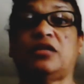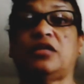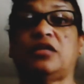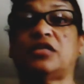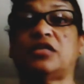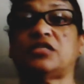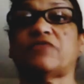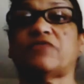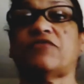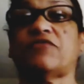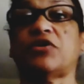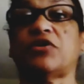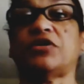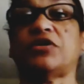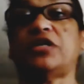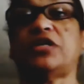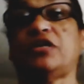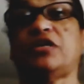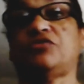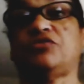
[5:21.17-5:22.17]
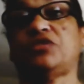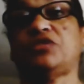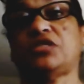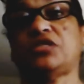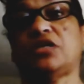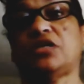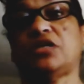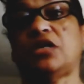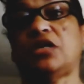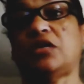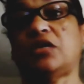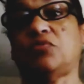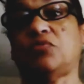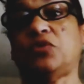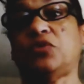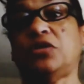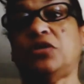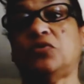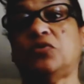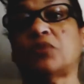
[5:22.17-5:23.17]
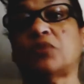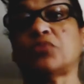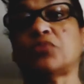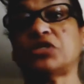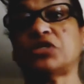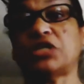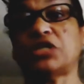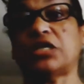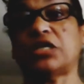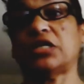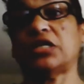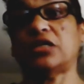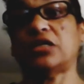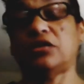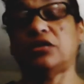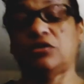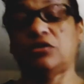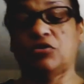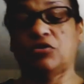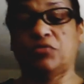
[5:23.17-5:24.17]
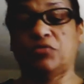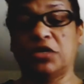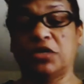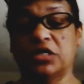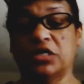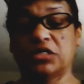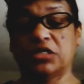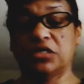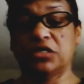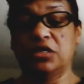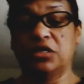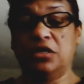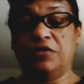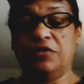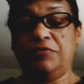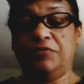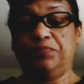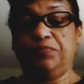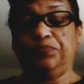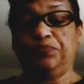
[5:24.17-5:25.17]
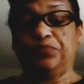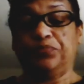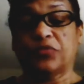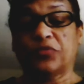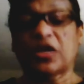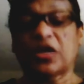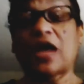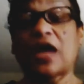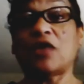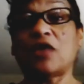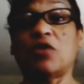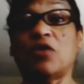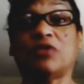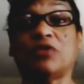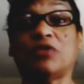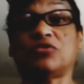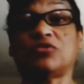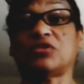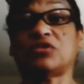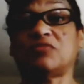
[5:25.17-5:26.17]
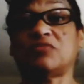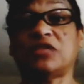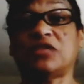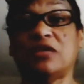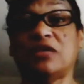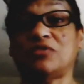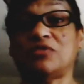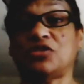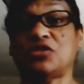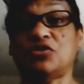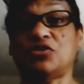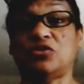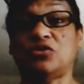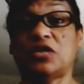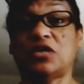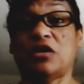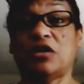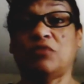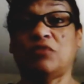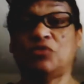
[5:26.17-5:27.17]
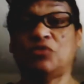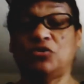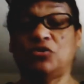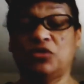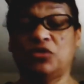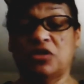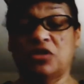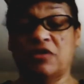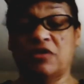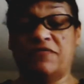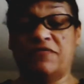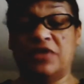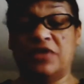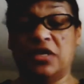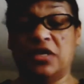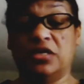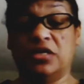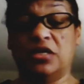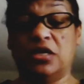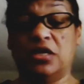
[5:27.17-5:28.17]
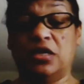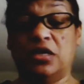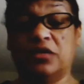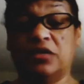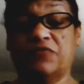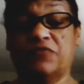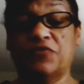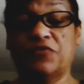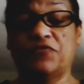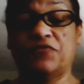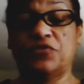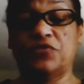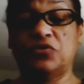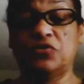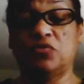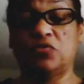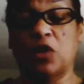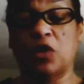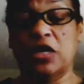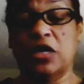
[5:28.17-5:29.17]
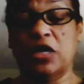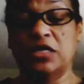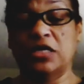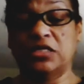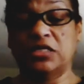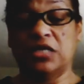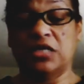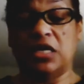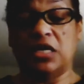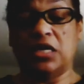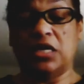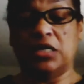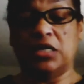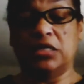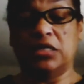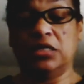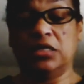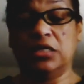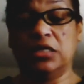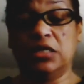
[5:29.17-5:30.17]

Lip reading: it's very dangerous, and we appreciate it, you know, because I go out there sometimes too to help do stuff and for food wise, and